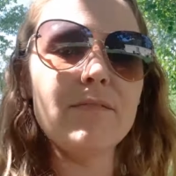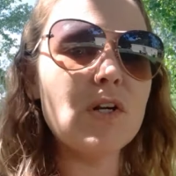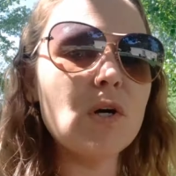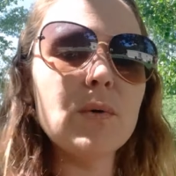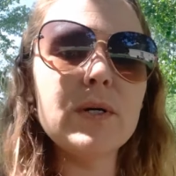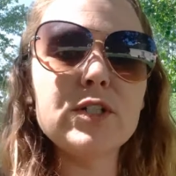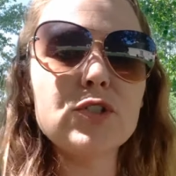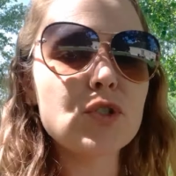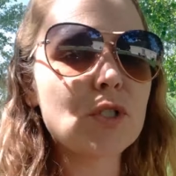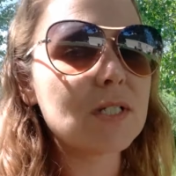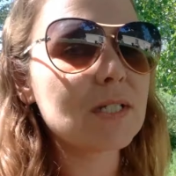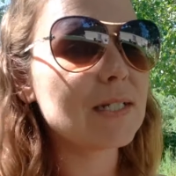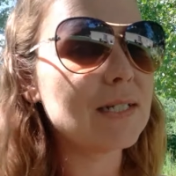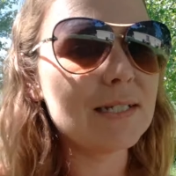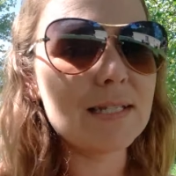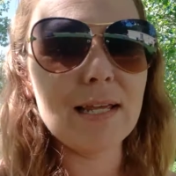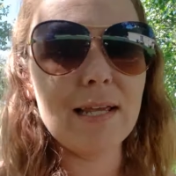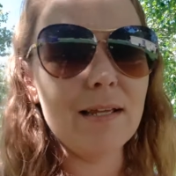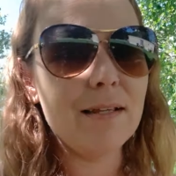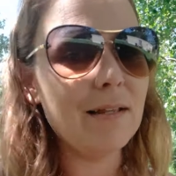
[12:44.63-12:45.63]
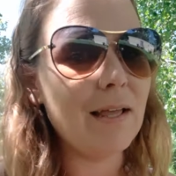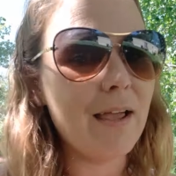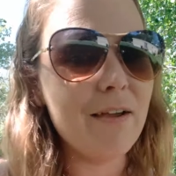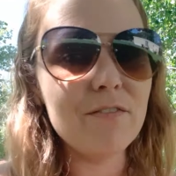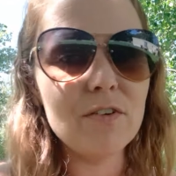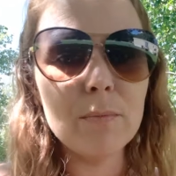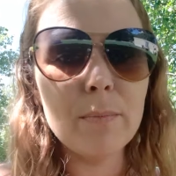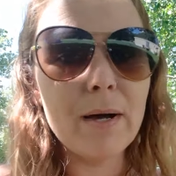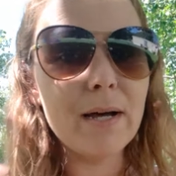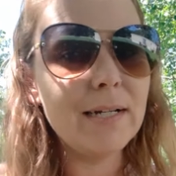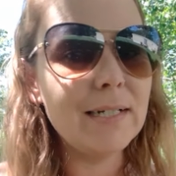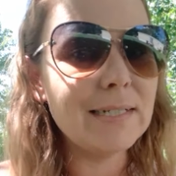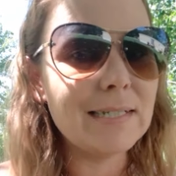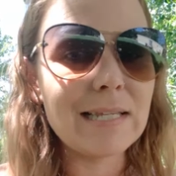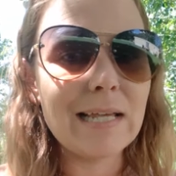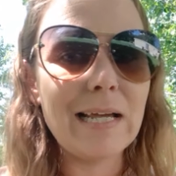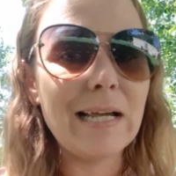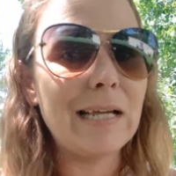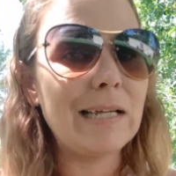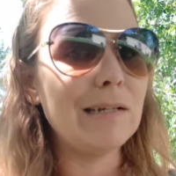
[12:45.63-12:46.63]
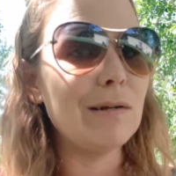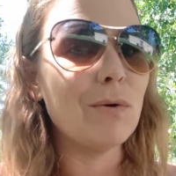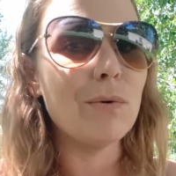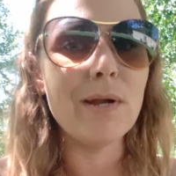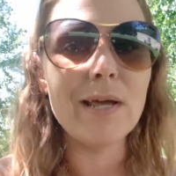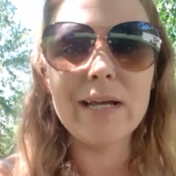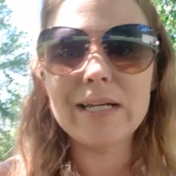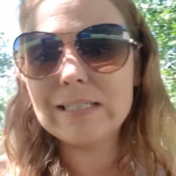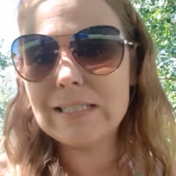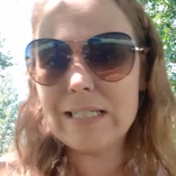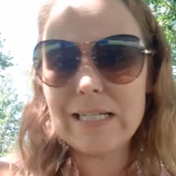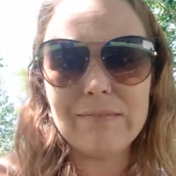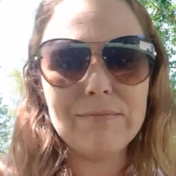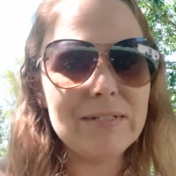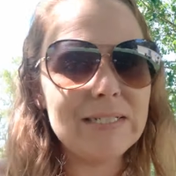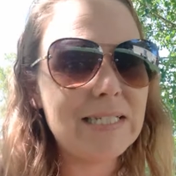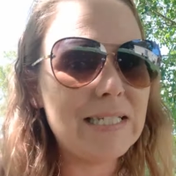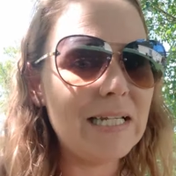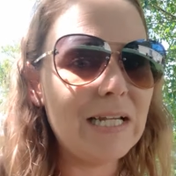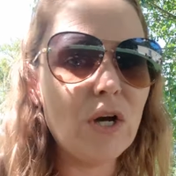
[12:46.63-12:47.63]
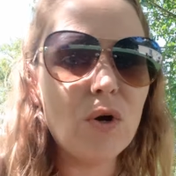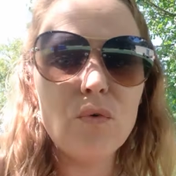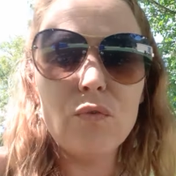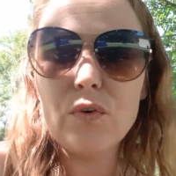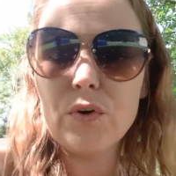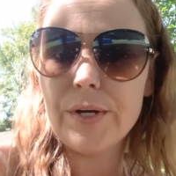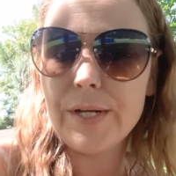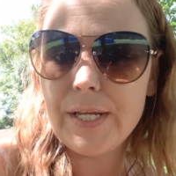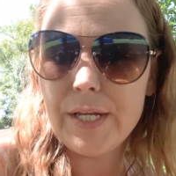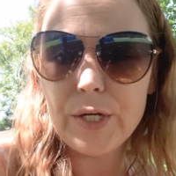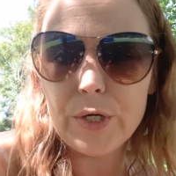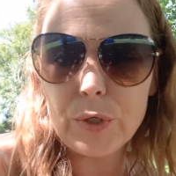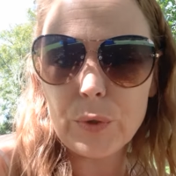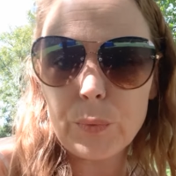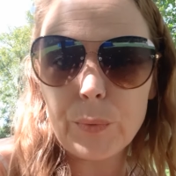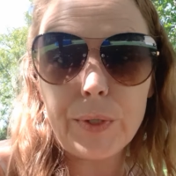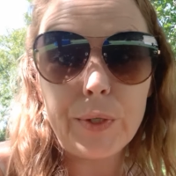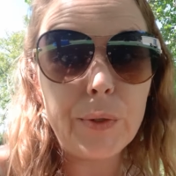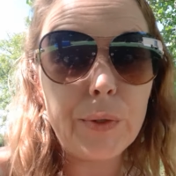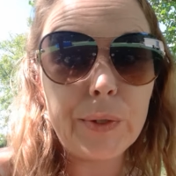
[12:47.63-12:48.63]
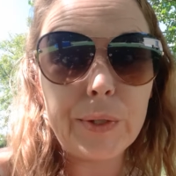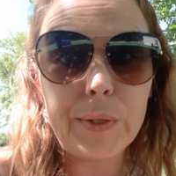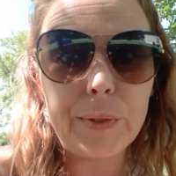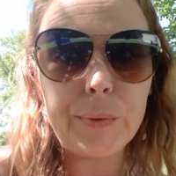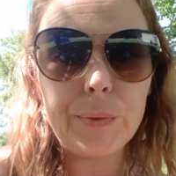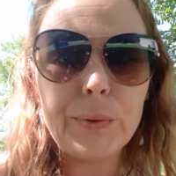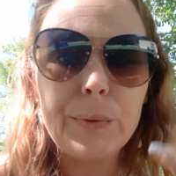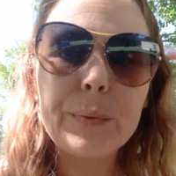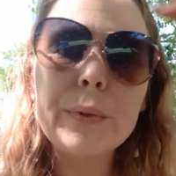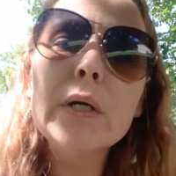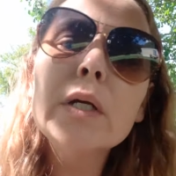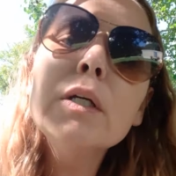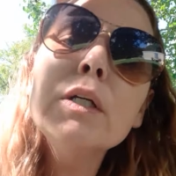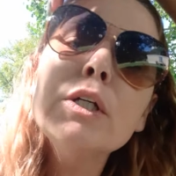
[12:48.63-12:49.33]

no interest because everybody's like, no negativity over here. We all got our own.